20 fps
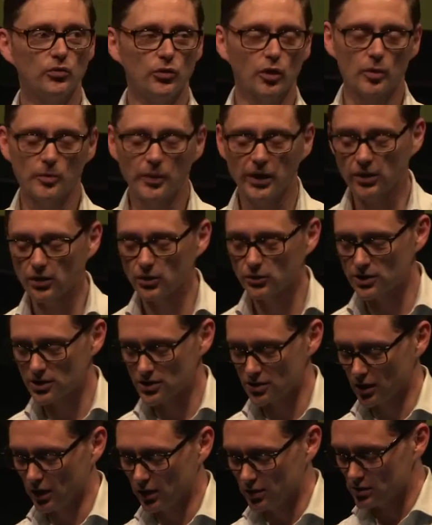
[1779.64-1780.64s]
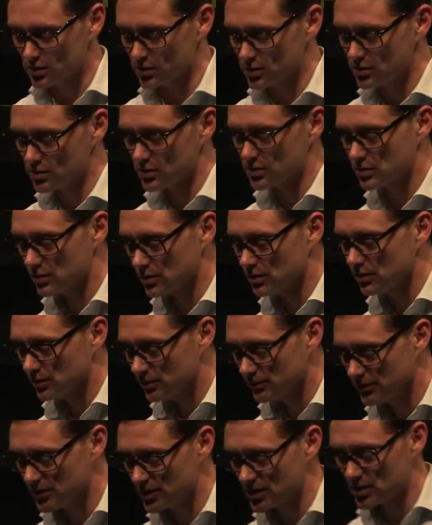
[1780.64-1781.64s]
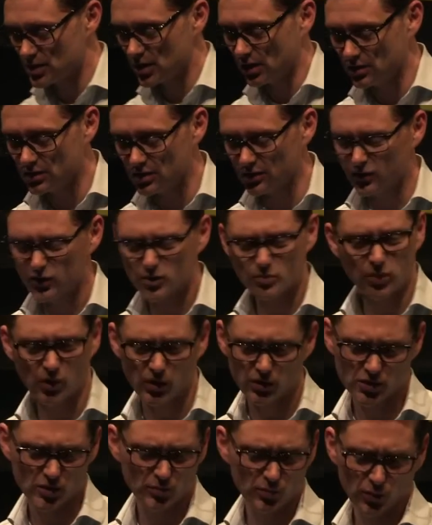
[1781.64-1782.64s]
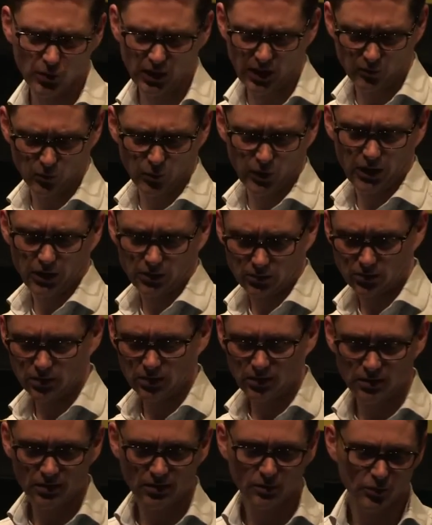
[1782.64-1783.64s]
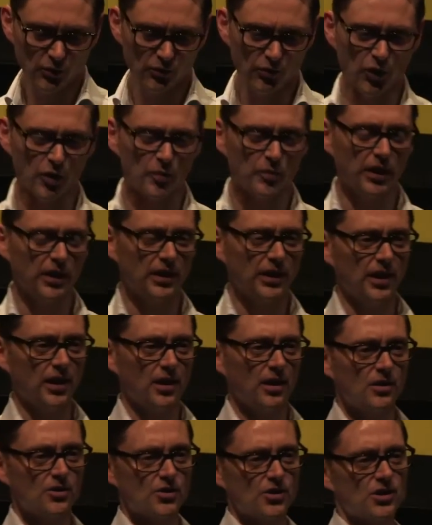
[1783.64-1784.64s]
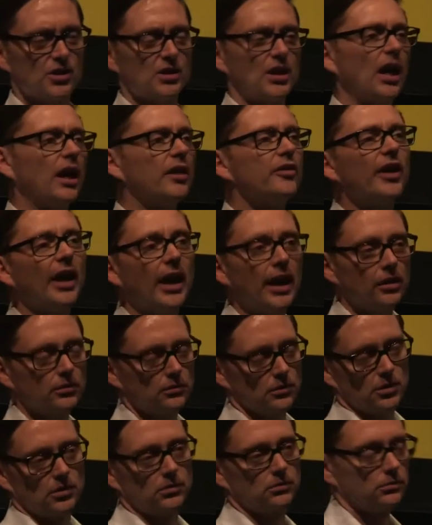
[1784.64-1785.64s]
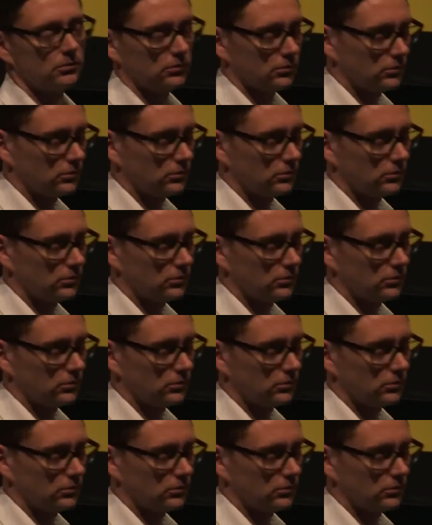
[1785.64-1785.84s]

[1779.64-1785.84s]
we've got to make our designs as distinctive as possible, haven't we? We've got to make it stand out.